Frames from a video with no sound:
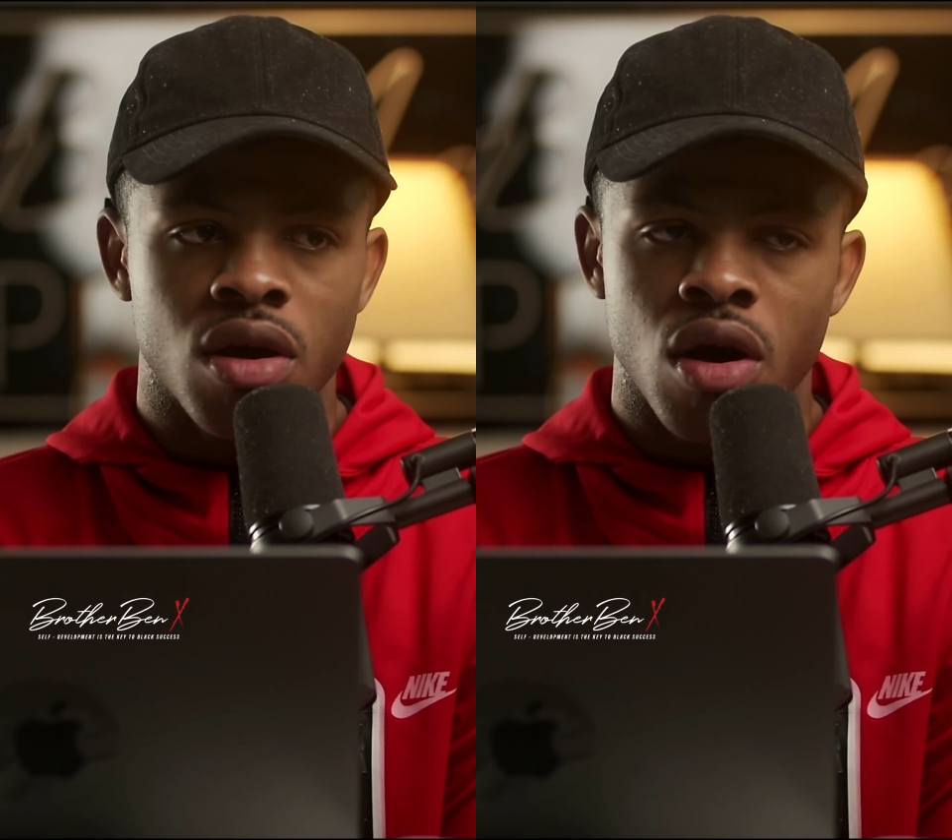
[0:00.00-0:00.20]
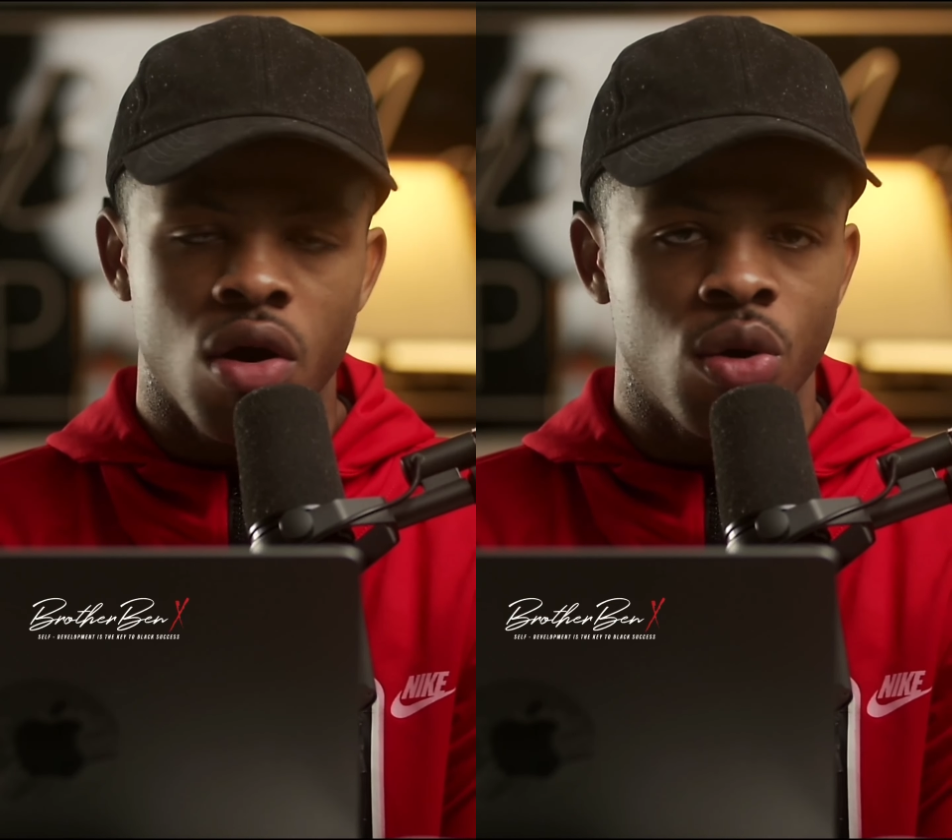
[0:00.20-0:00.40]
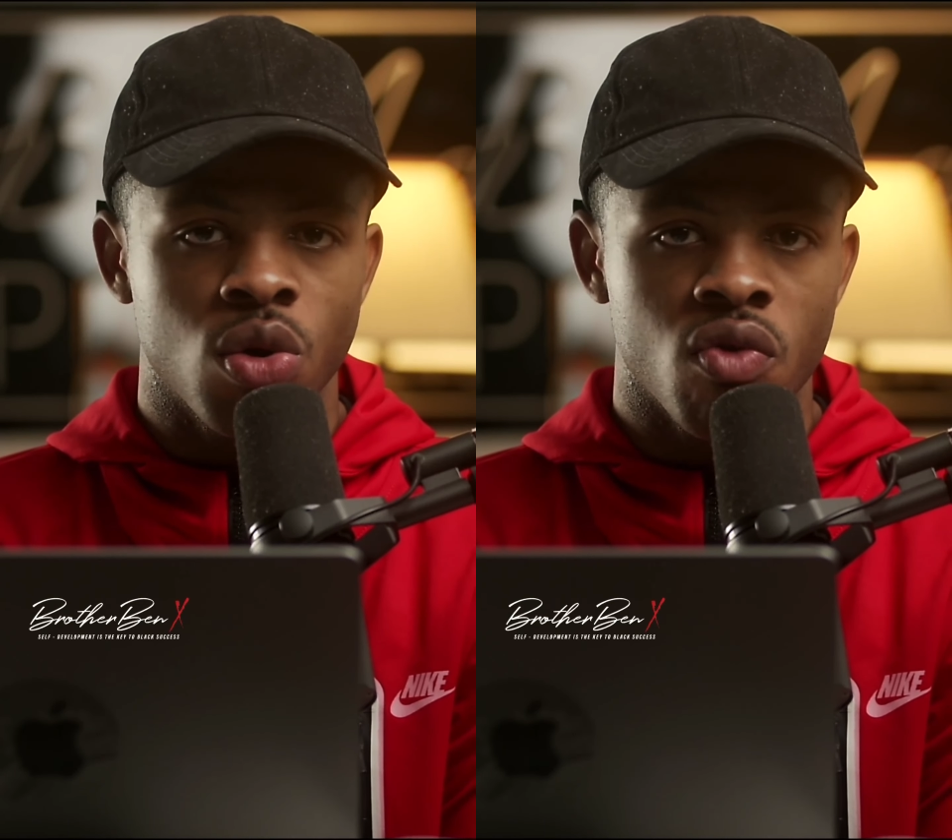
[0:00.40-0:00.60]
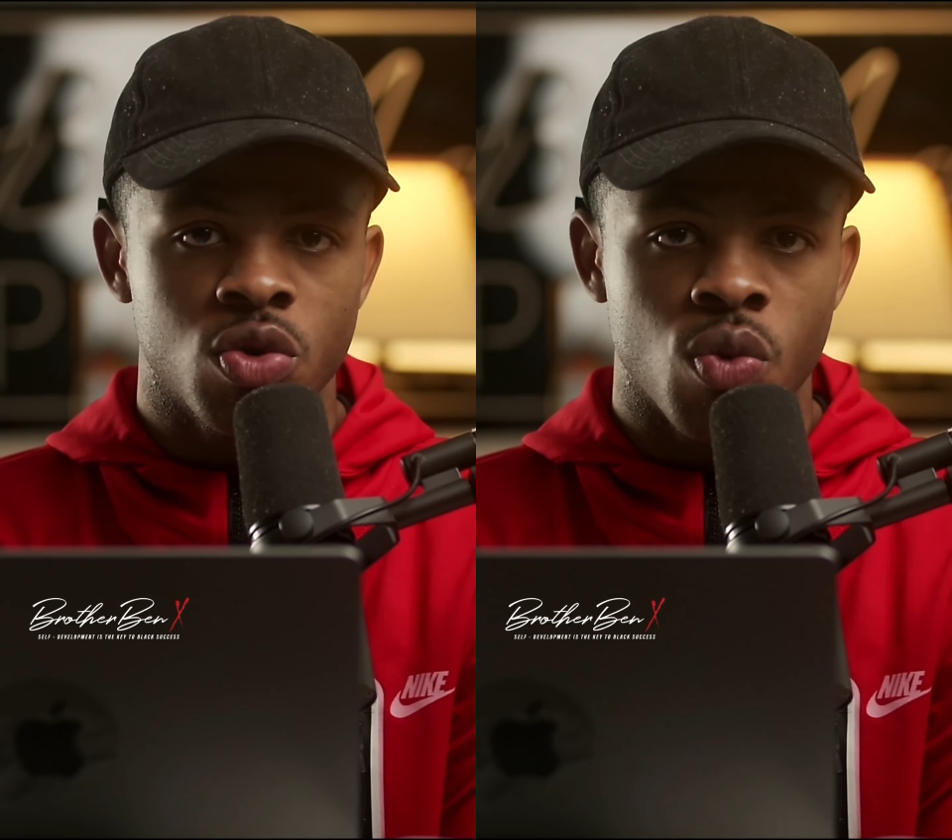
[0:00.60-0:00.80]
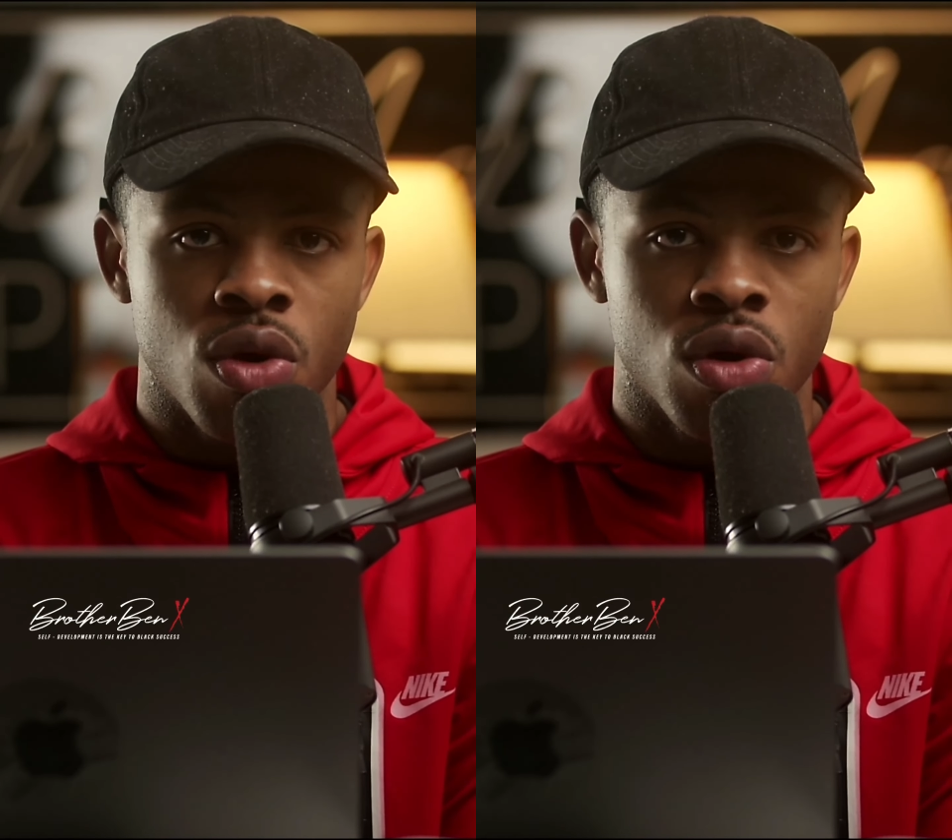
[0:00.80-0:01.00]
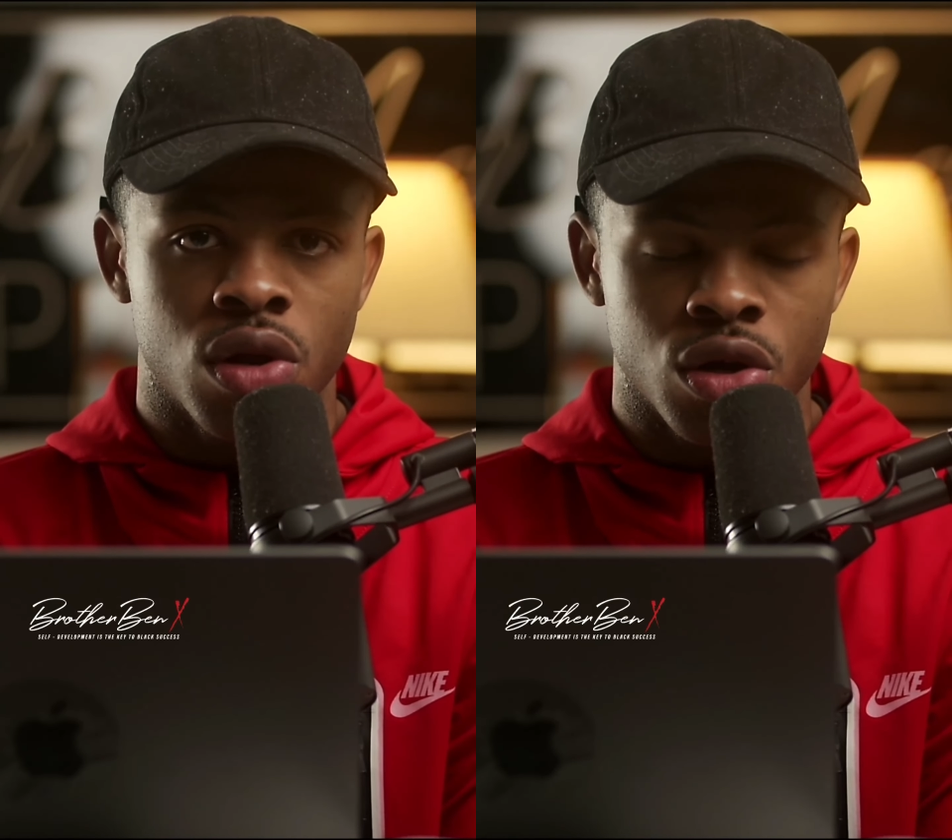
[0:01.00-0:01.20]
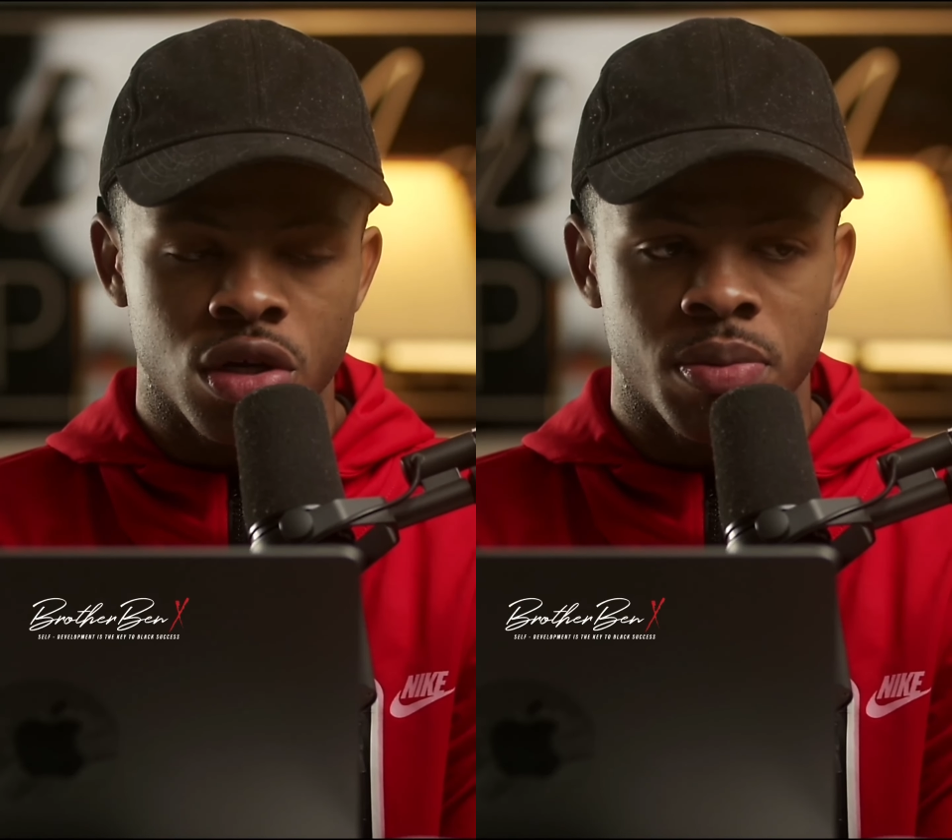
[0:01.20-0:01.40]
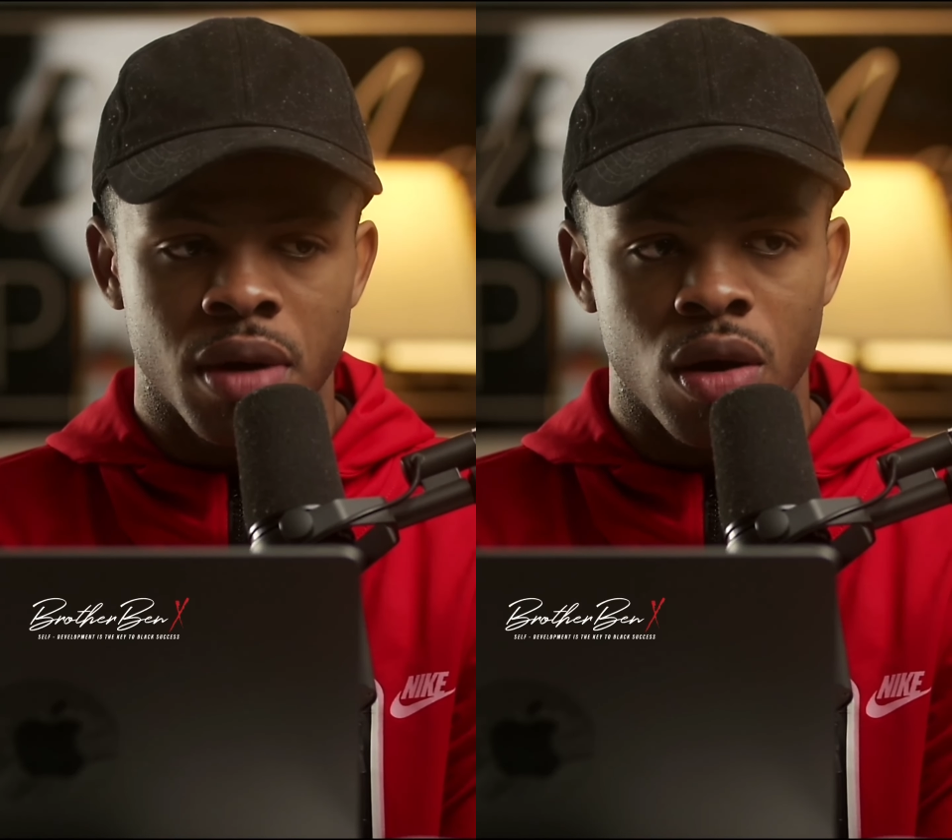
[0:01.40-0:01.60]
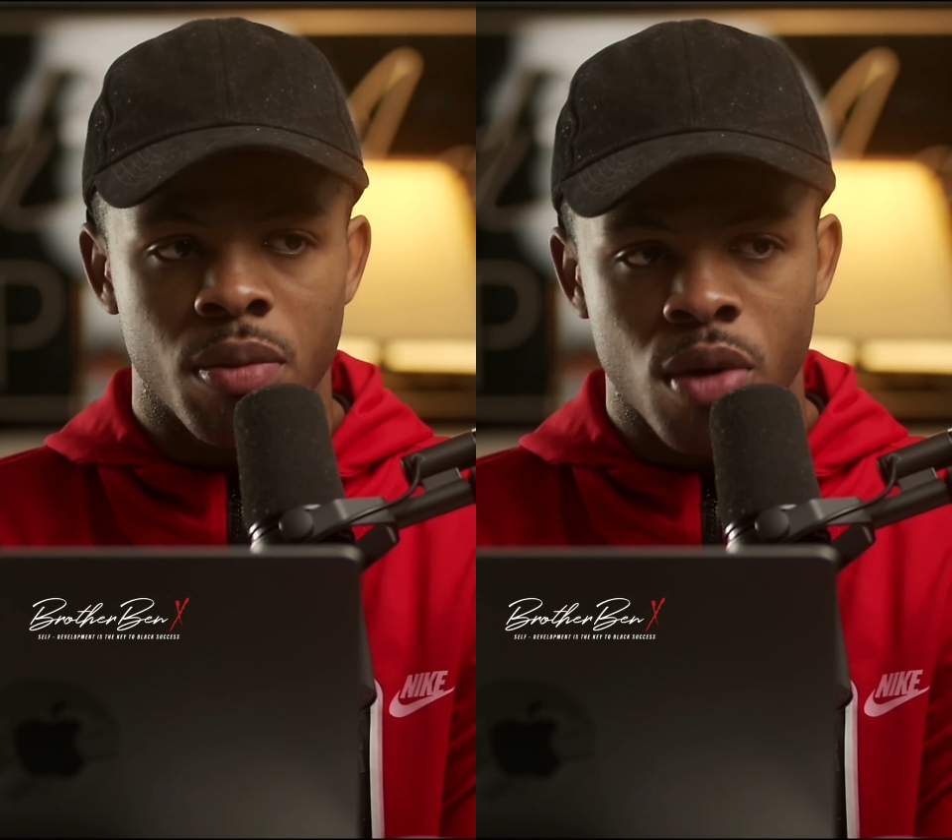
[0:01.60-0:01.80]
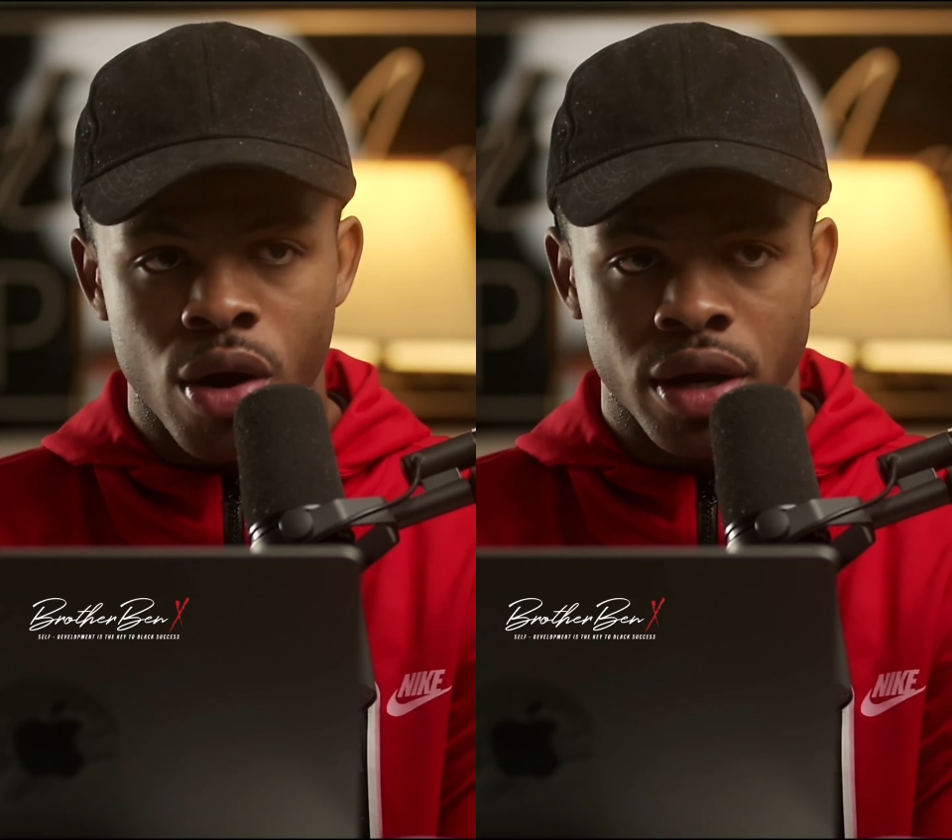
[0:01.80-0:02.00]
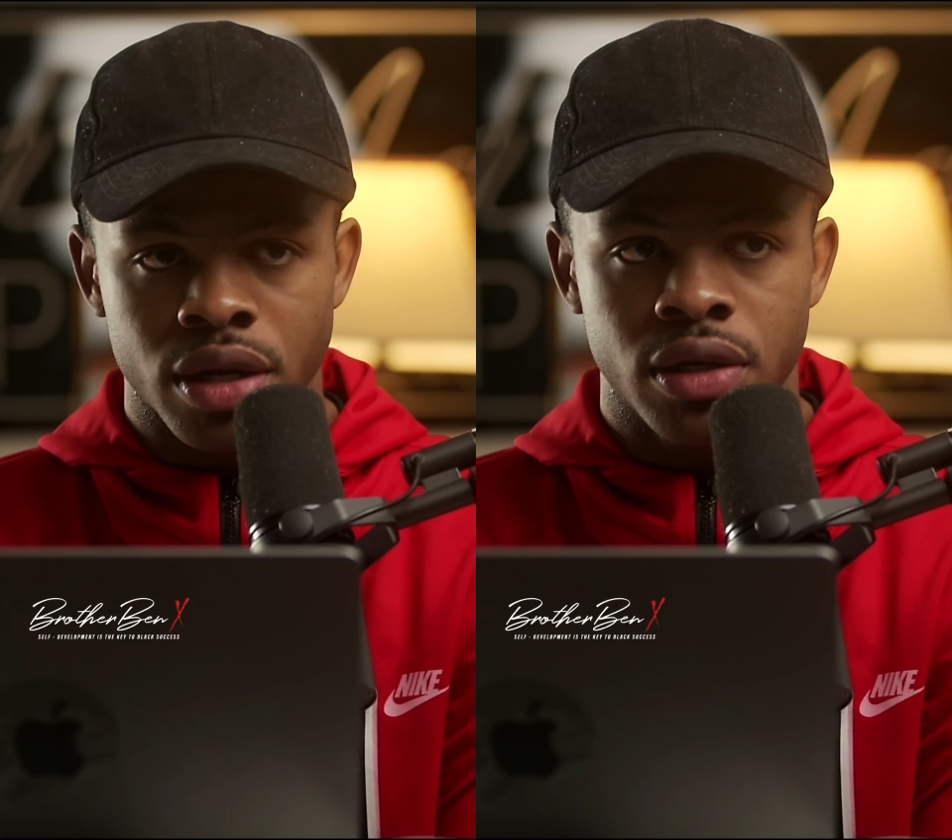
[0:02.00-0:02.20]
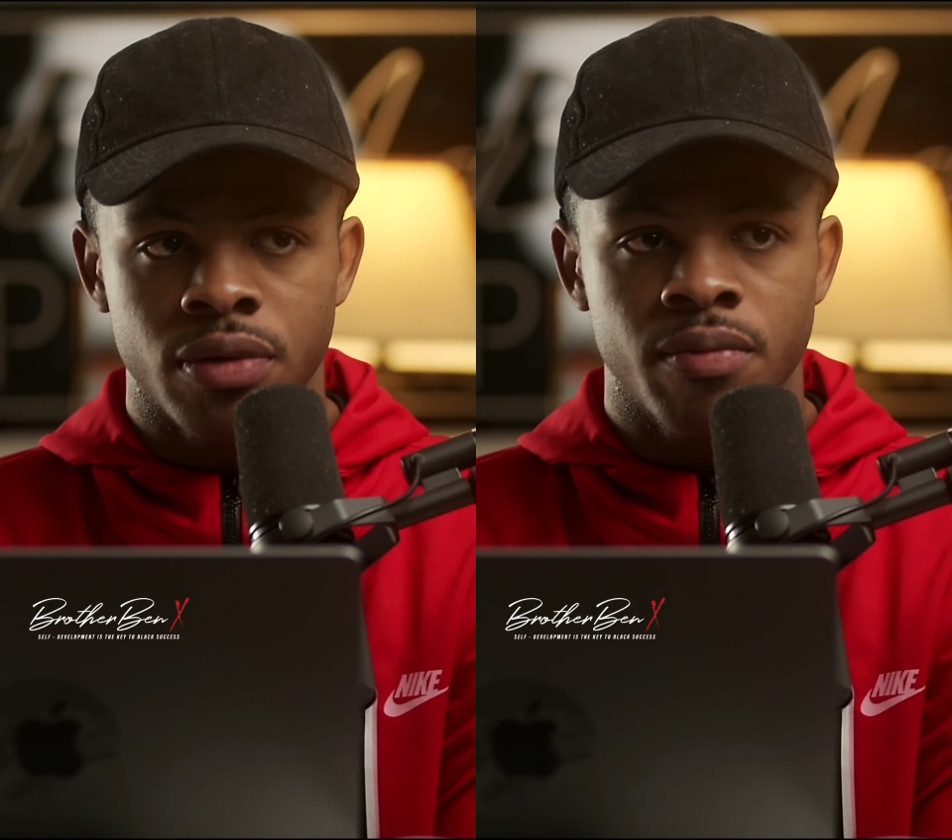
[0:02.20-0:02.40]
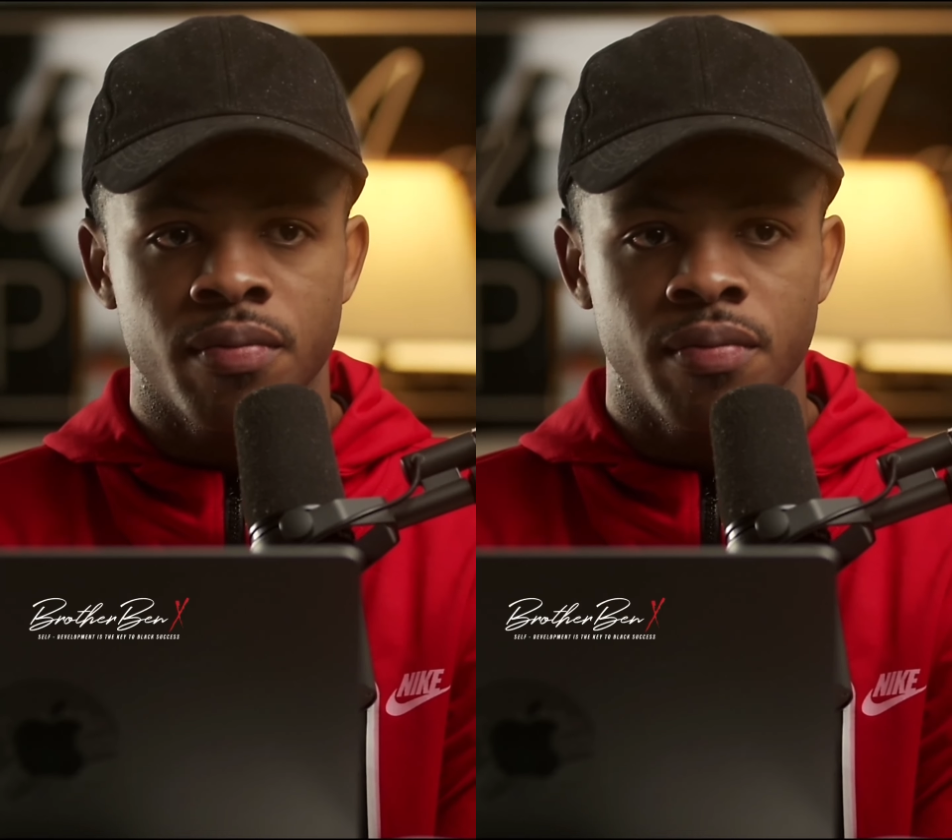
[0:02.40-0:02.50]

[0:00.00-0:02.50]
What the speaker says: all over the world learn about marketing,